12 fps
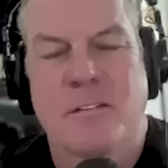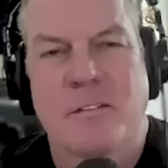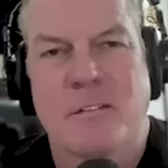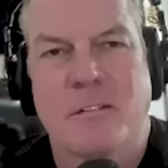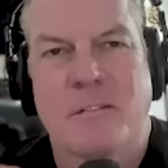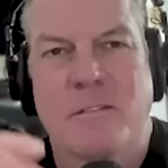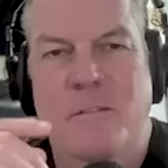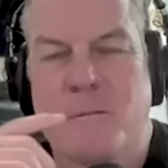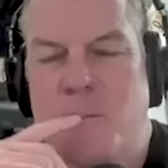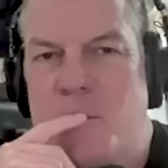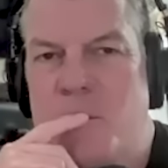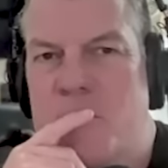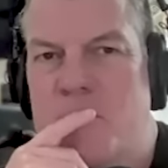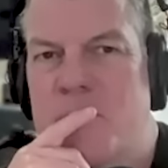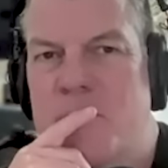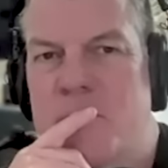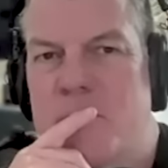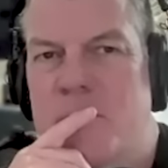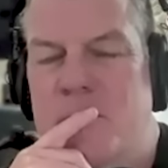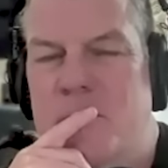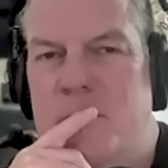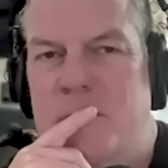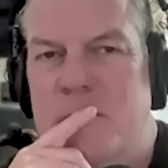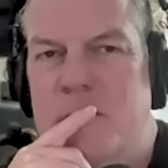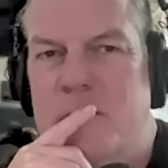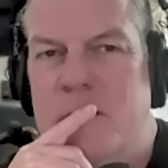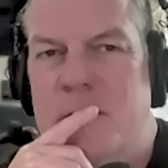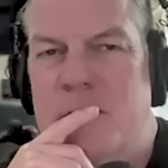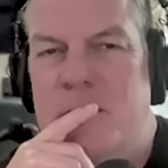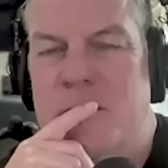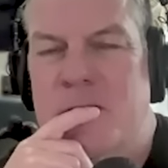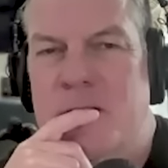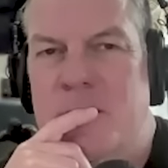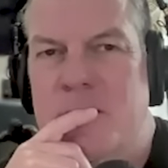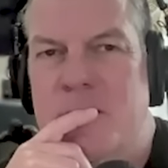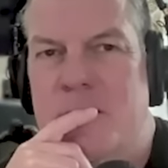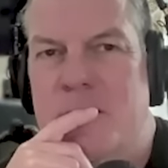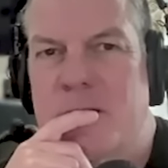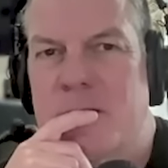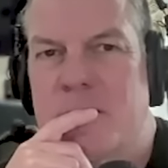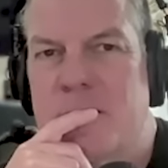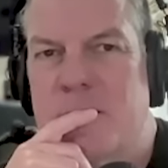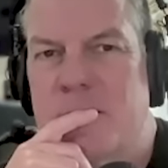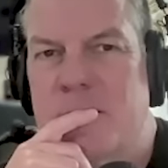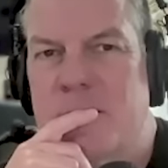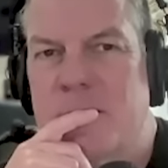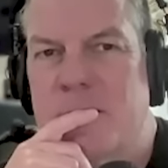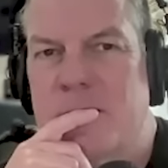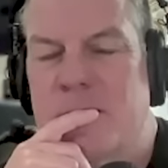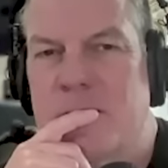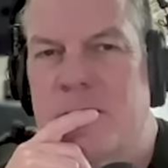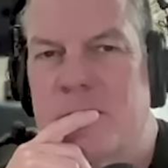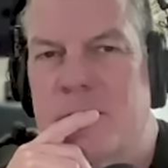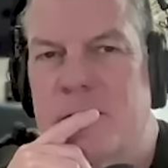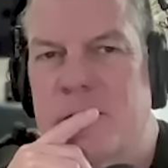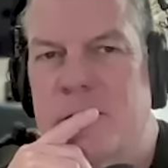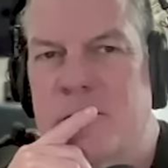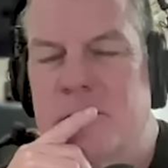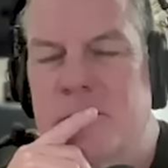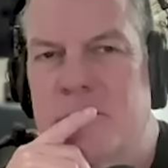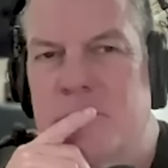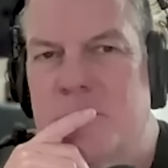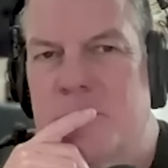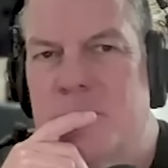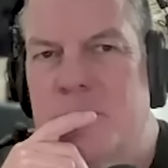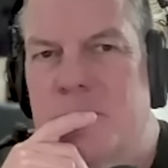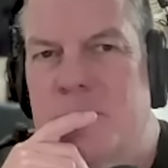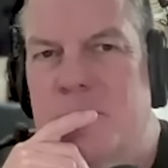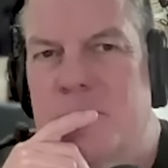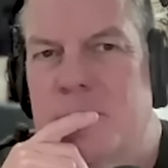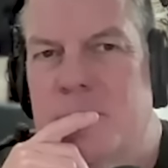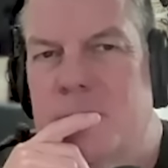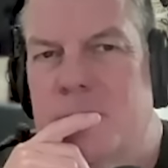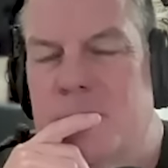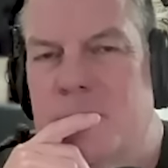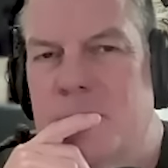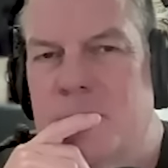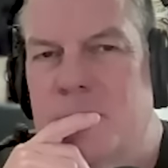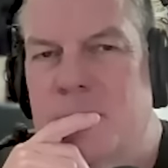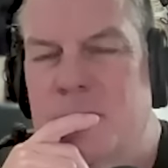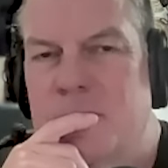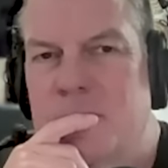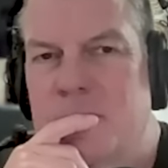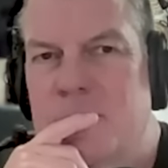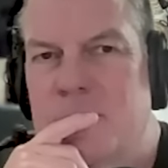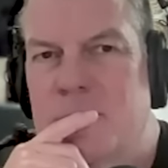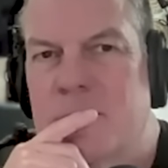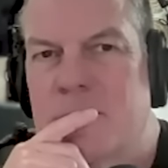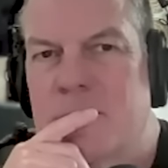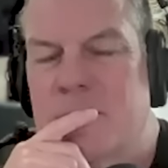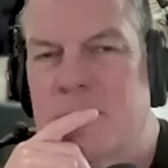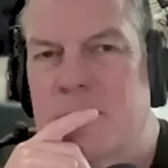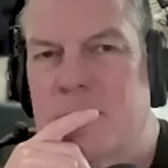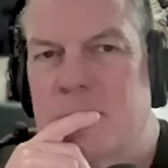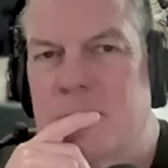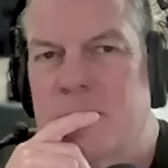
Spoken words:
The person shown says nothing.